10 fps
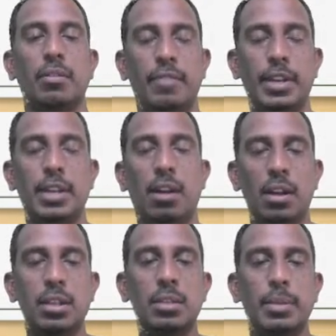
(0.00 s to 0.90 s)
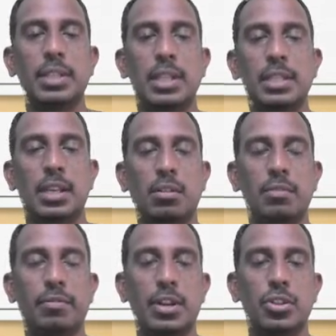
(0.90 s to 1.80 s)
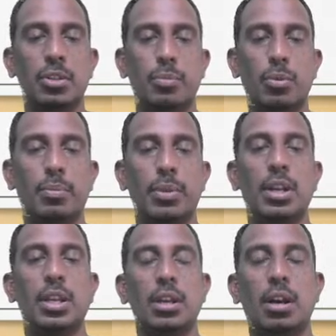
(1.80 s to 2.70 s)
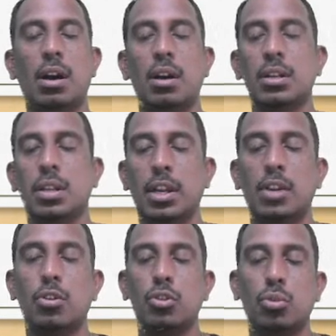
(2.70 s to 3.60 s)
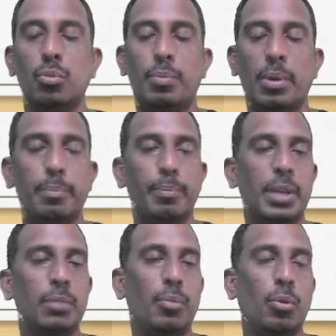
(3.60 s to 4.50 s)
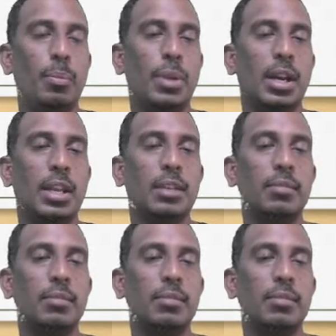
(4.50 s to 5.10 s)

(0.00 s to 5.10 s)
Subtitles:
When heart muscles cannot function properly, heart cannot do pumping properly.